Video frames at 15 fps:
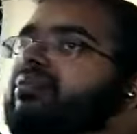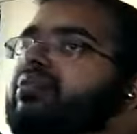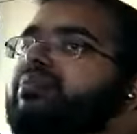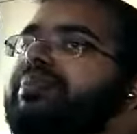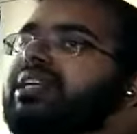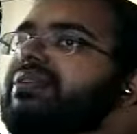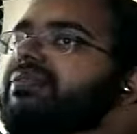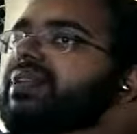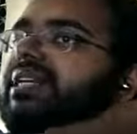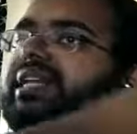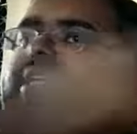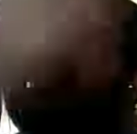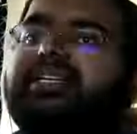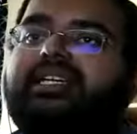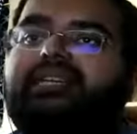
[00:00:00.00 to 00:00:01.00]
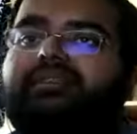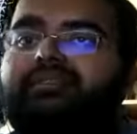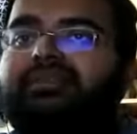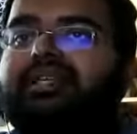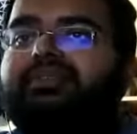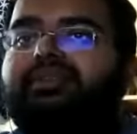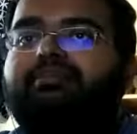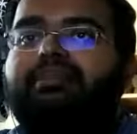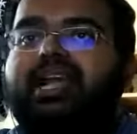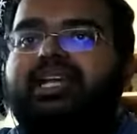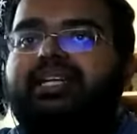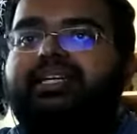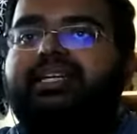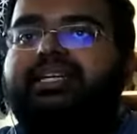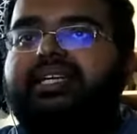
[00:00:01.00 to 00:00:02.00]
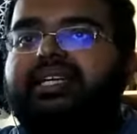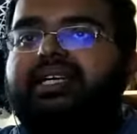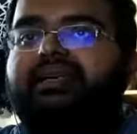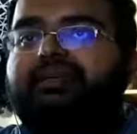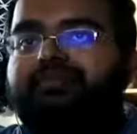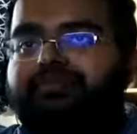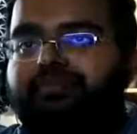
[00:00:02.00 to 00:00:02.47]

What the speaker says: would be different, electrically would be different, magnetically,